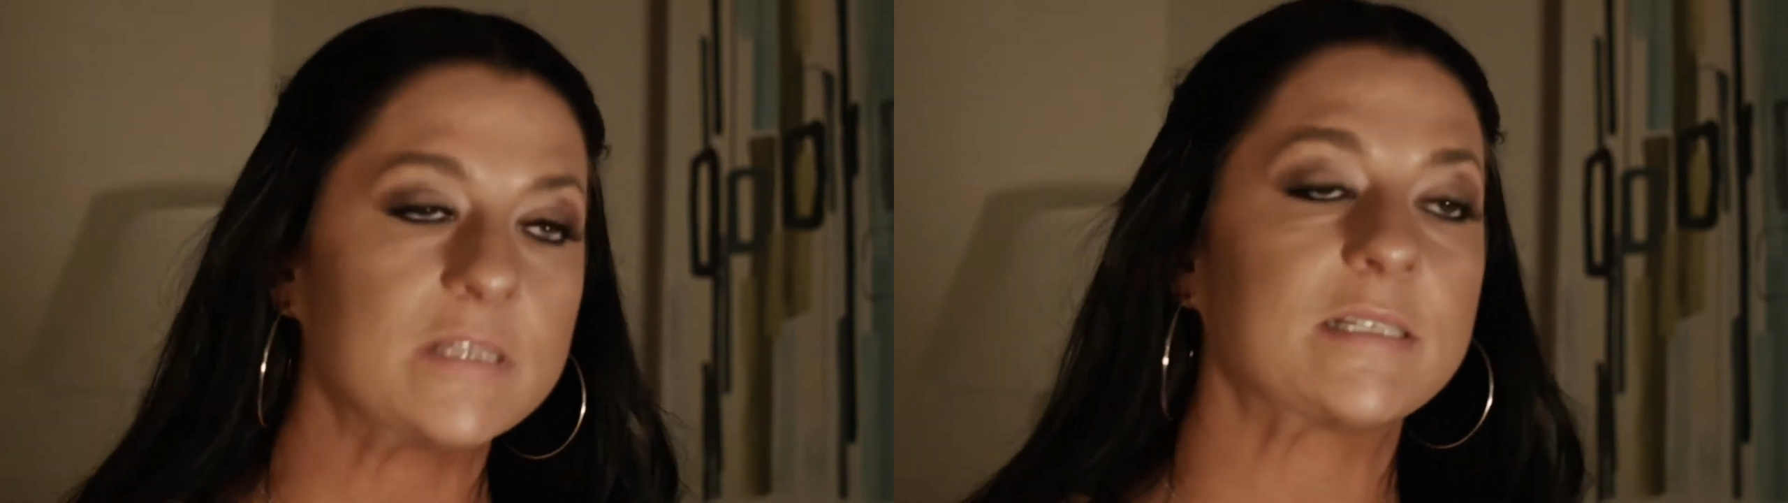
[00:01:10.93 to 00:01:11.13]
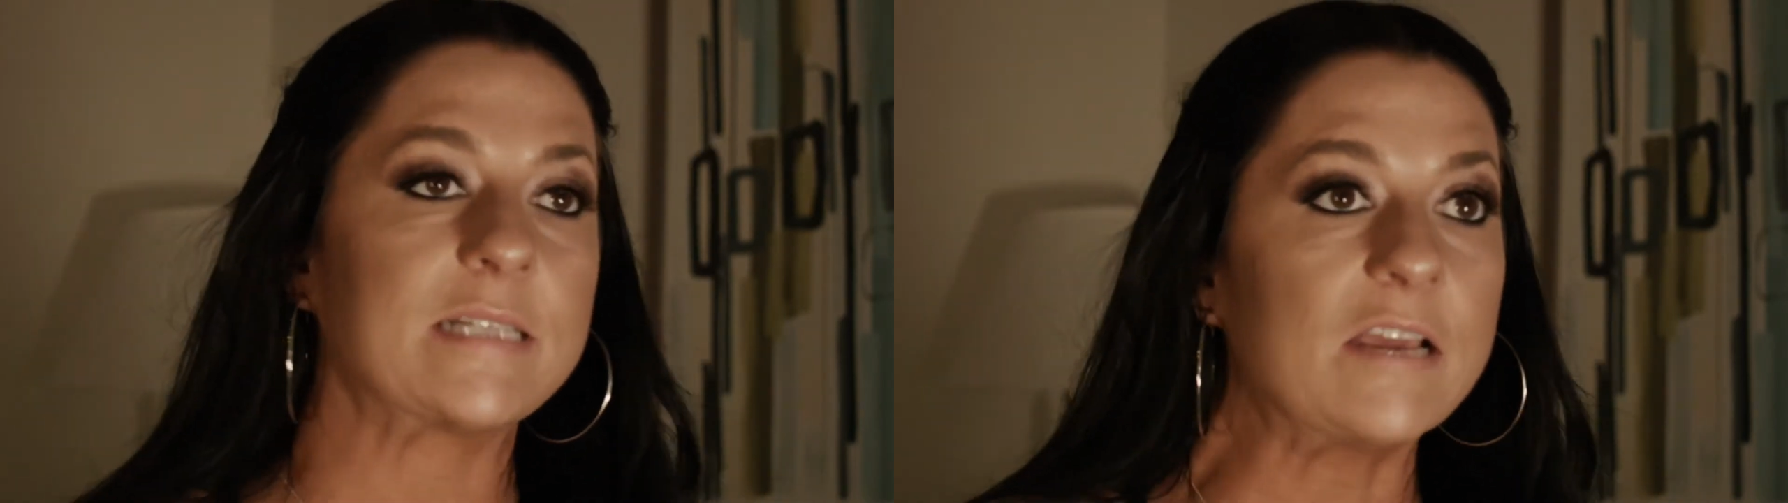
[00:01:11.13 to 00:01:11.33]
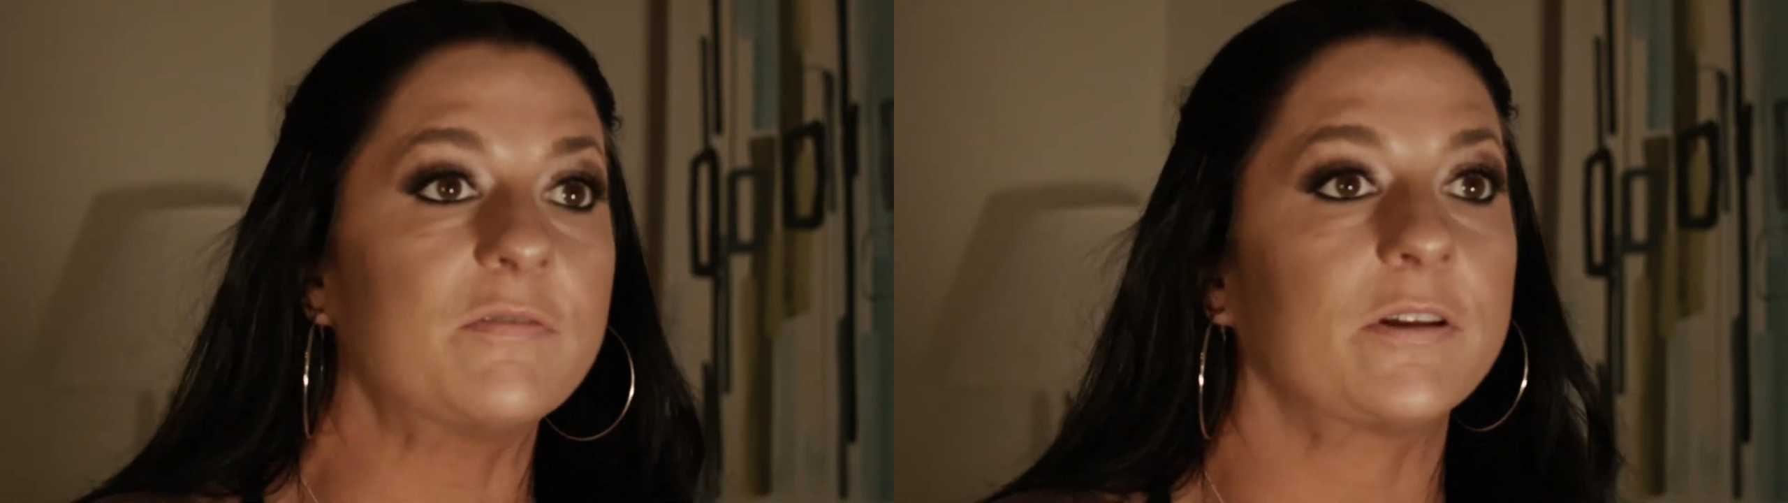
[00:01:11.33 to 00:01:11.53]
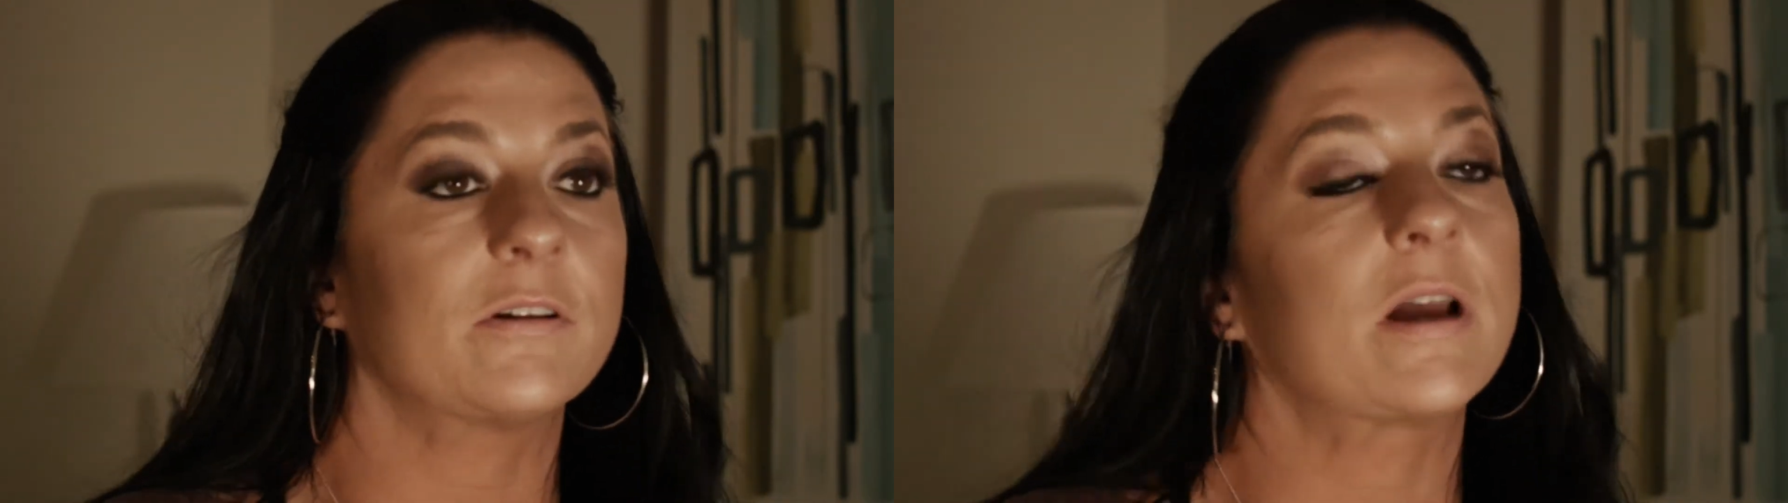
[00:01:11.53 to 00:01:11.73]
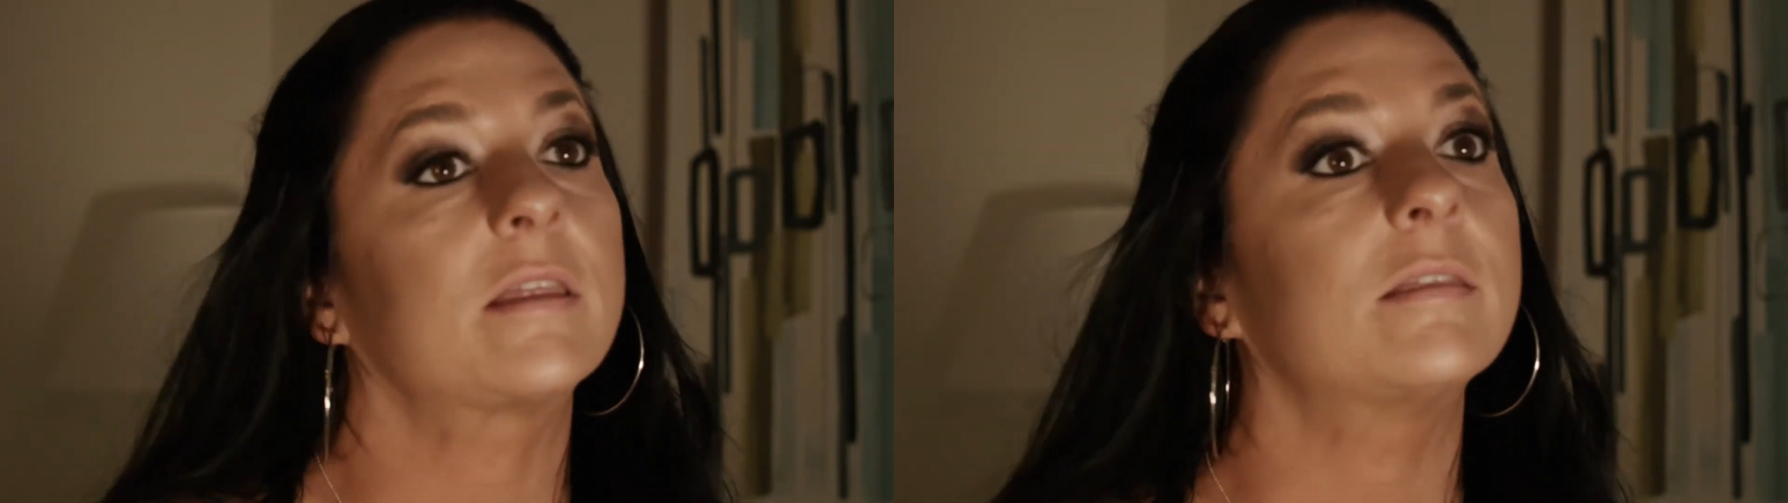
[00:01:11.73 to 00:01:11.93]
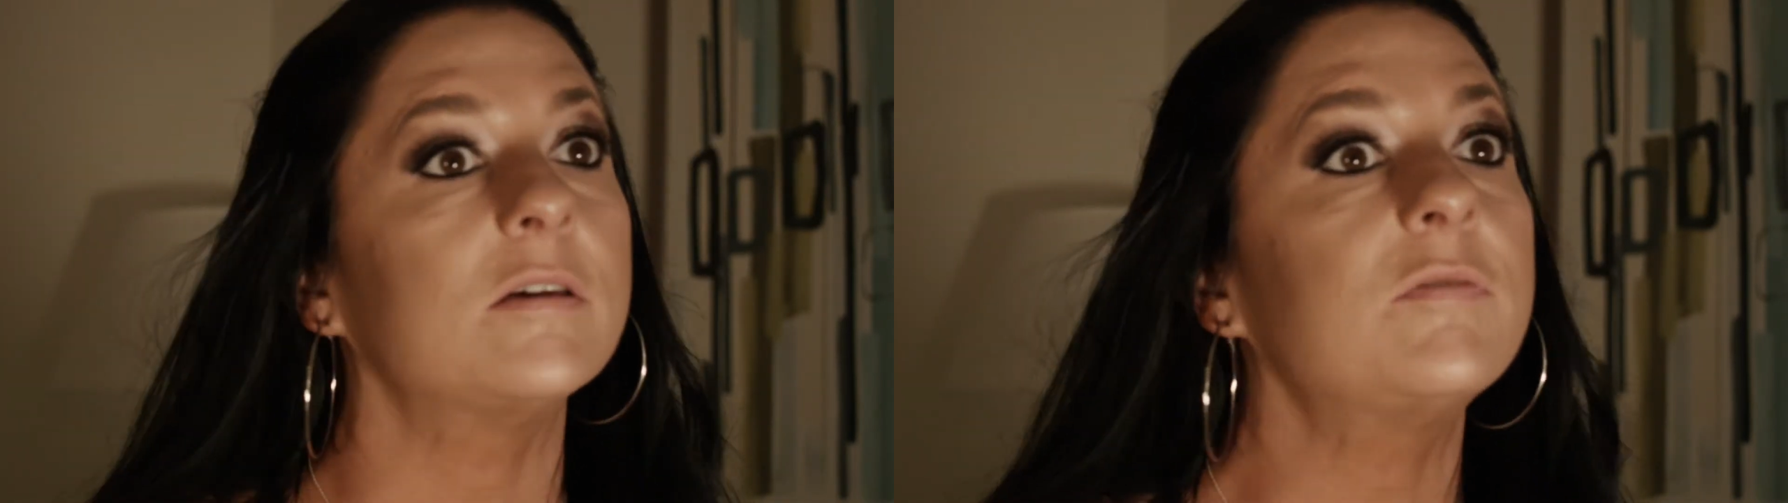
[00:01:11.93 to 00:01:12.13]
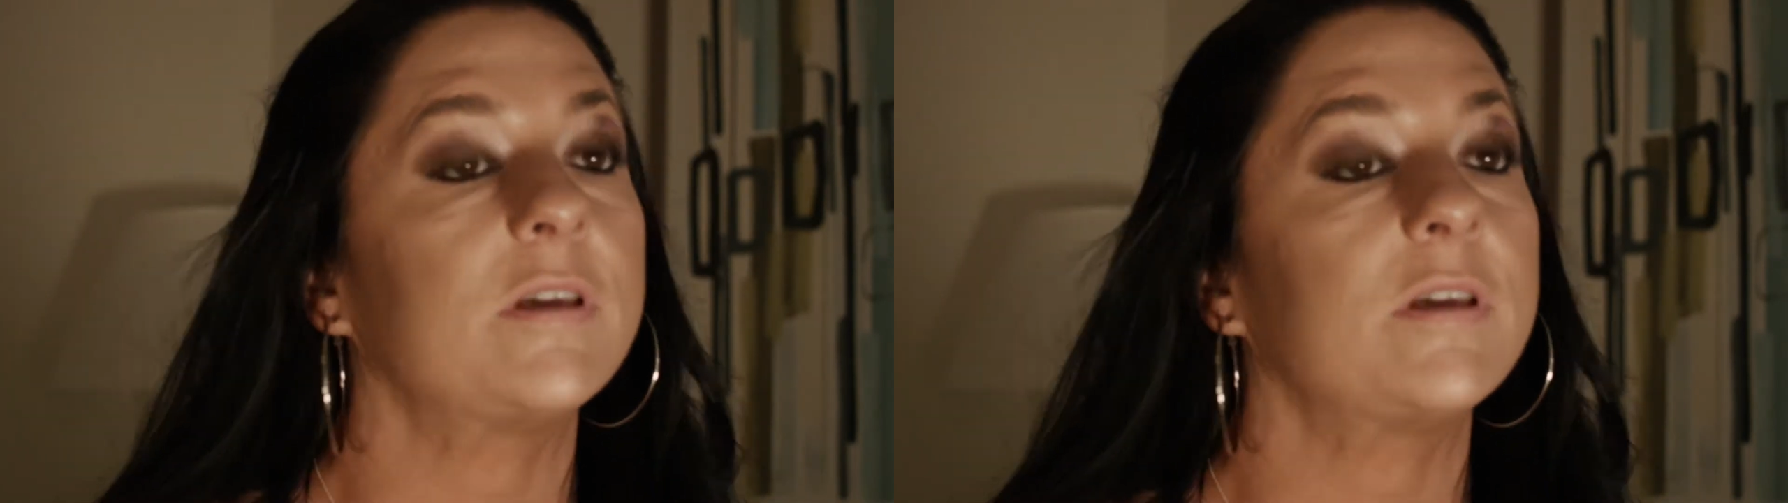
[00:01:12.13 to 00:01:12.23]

be safe here. I could live